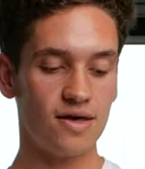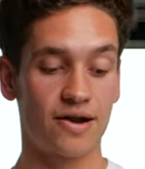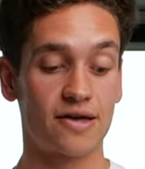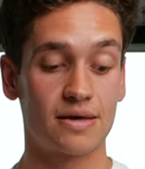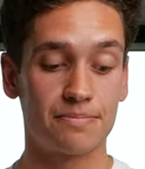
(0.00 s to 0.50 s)

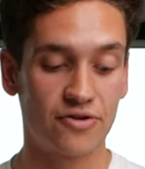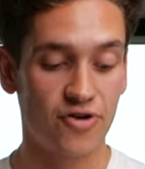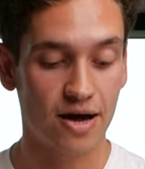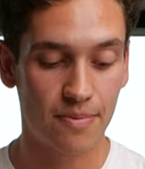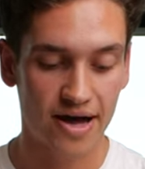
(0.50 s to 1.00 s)
and I simply
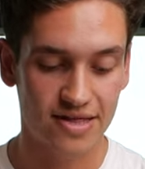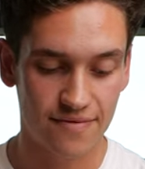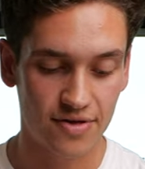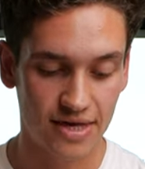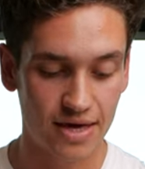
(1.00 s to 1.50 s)
track my
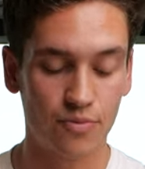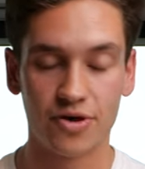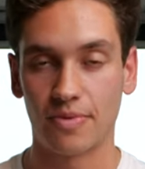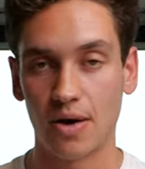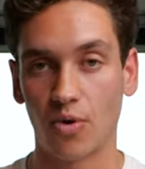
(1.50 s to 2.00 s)
activity
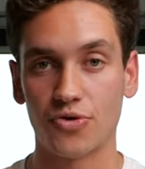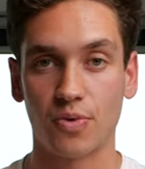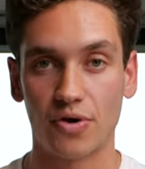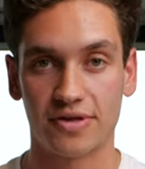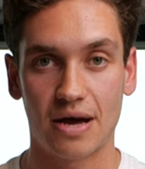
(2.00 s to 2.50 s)
with my
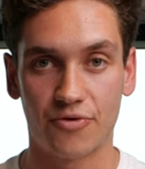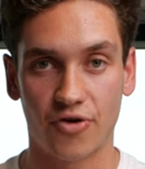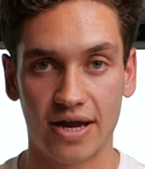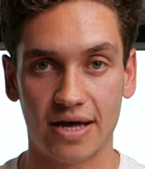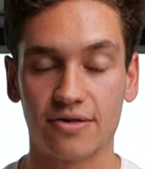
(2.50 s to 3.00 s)
watch whilst I'm
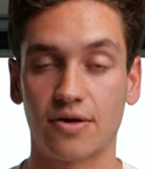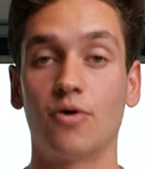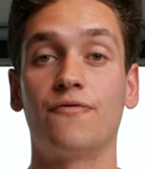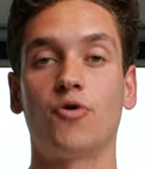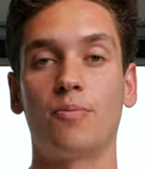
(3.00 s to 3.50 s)
training. So
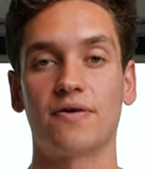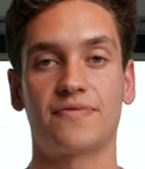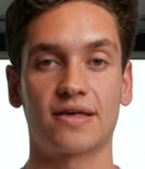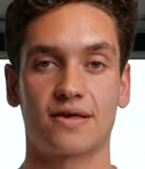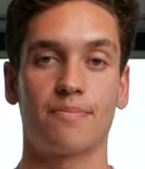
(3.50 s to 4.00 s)
it'll inform me
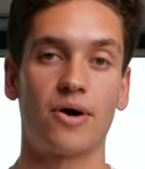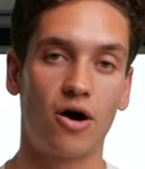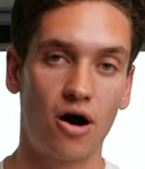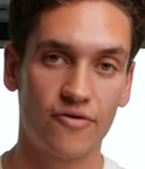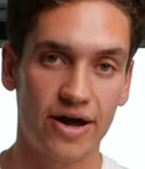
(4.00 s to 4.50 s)
of things like my
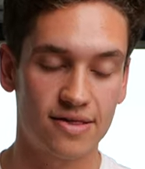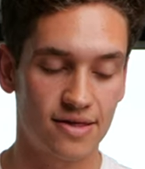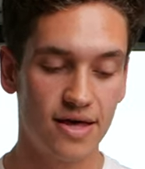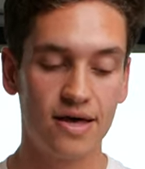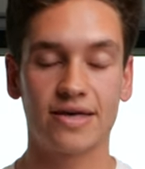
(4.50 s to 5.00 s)
heart
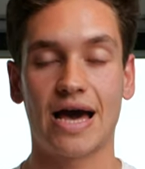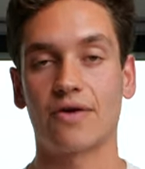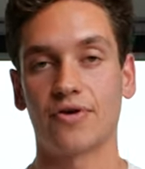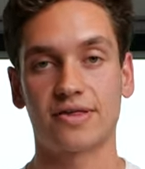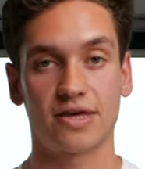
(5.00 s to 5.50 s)
rate,
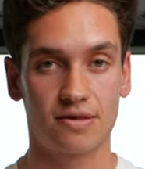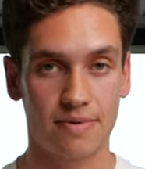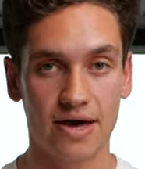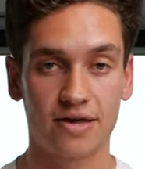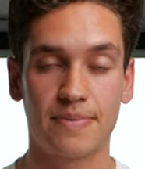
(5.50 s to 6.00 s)
calories
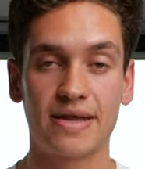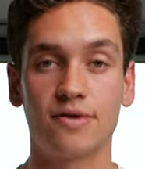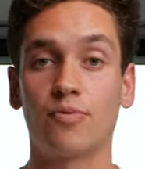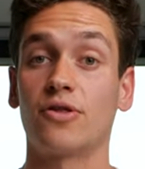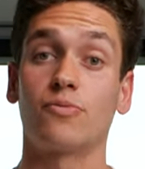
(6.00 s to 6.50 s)

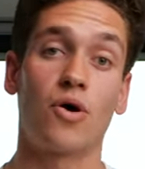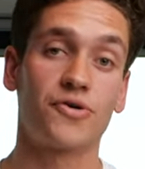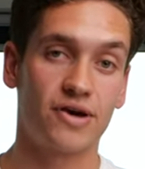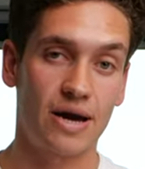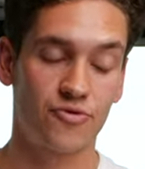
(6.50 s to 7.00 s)
expended
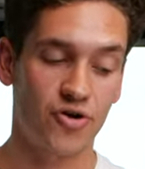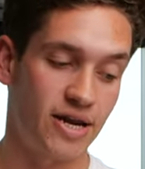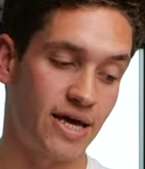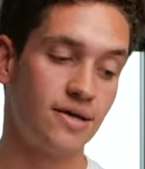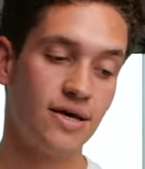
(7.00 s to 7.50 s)
whilst I am
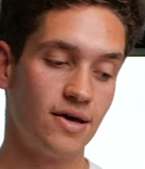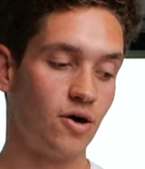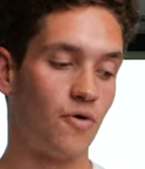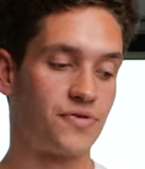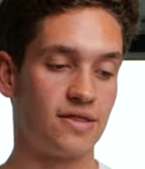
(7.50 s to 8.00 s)
training,
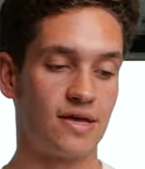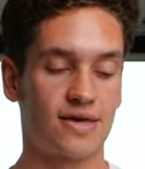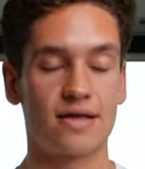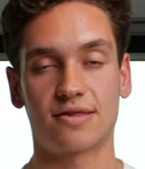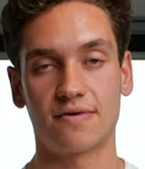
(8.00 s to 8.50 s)
obviously the
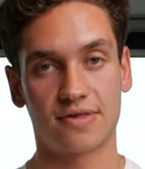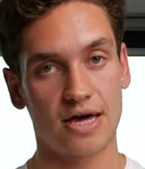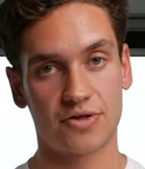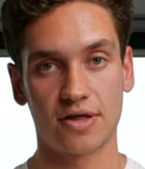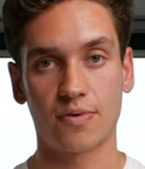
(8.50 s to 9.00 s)
intensity of the
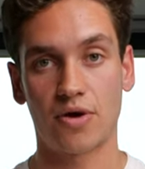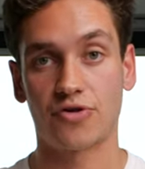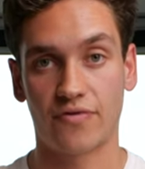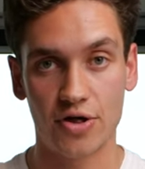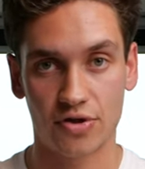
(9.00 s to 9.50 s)
session as well, and
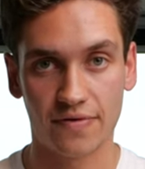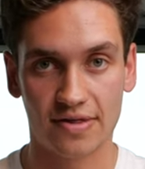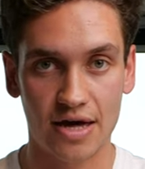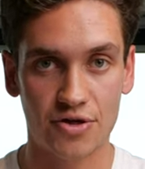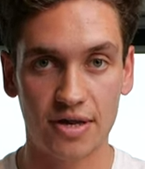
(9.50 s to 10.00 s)
duration of the
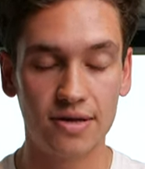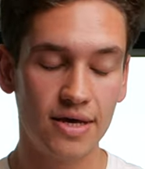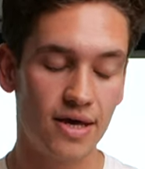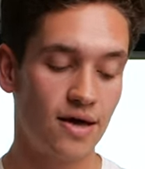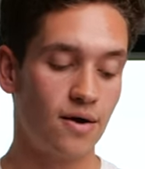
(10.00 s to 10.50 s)
session.
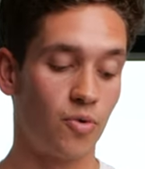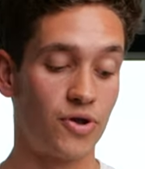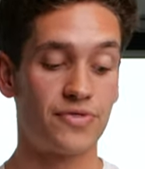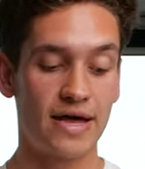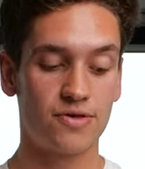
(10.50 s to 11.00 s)

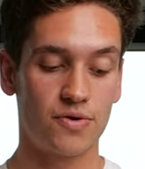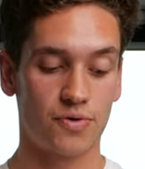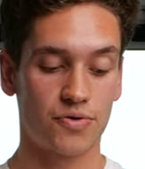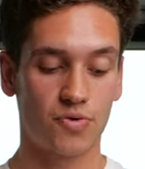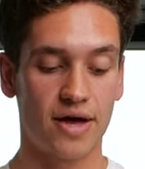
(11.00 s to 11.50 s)
What it'll then do is
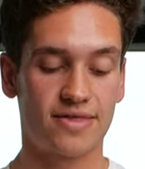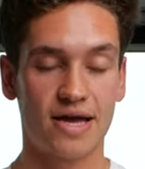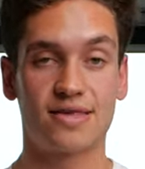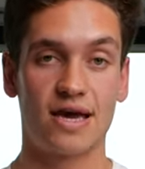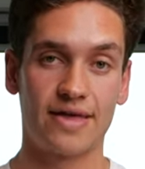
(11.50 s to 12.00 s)
it'll store that
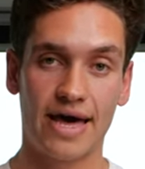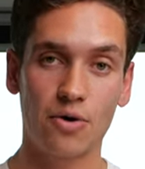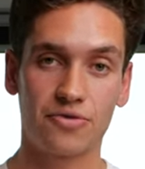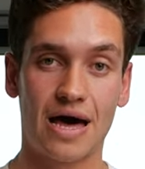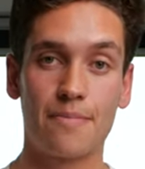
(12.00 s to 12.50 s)
data in the
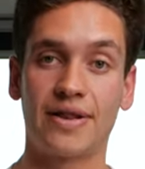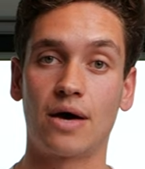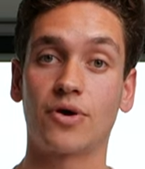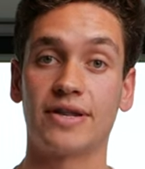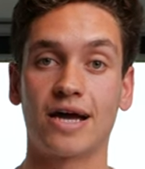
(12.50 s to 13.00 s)
health app and
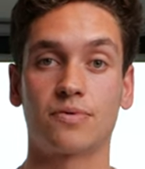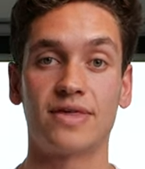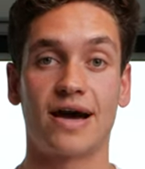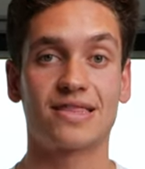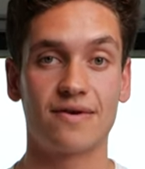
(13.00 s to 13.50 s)
that will connect
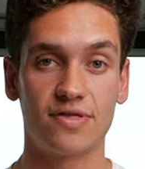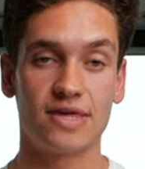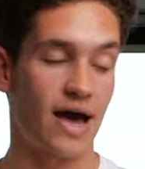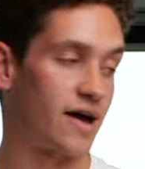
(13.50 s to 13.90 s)
with the activity